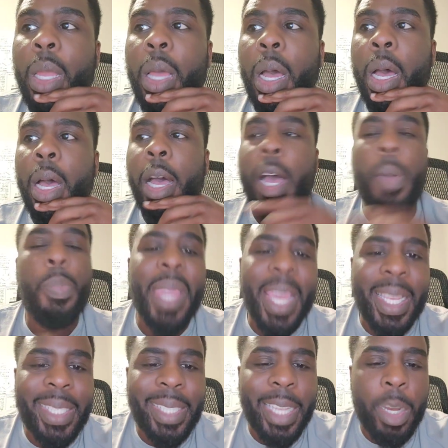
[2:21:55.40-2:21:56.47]
a
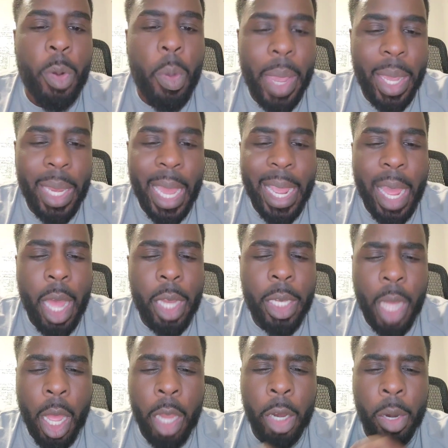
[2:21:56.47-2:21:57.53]
BSN will make like
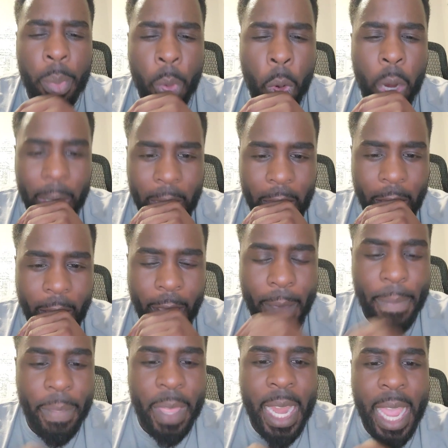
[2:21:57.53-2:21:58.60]
$1 more
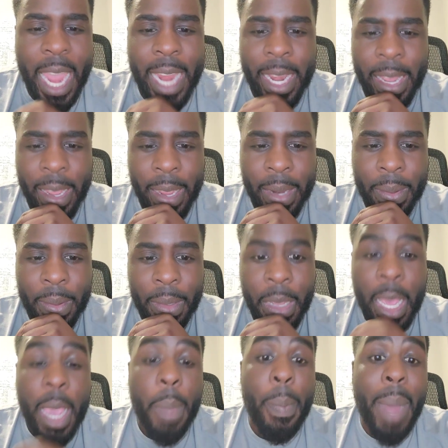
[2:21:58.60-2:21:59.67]
than an ADN.
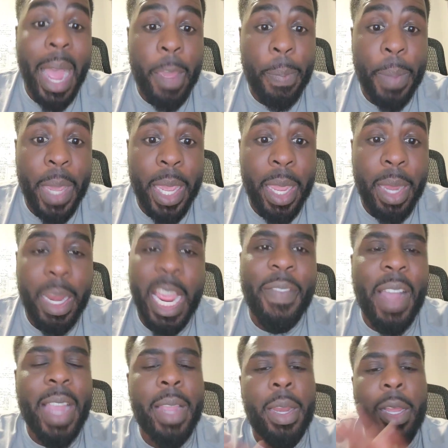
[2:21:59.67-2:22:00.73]
My opinion,
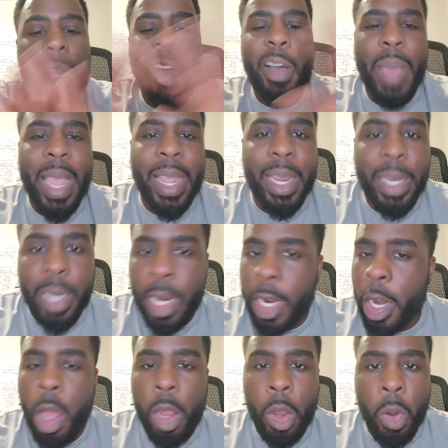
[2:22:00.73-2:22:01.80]
if I could have gone back and done
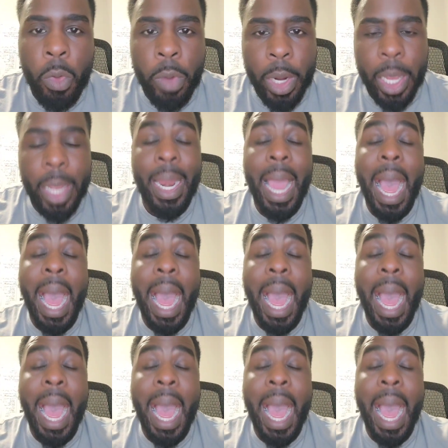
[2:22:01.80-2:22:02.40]
it all over again,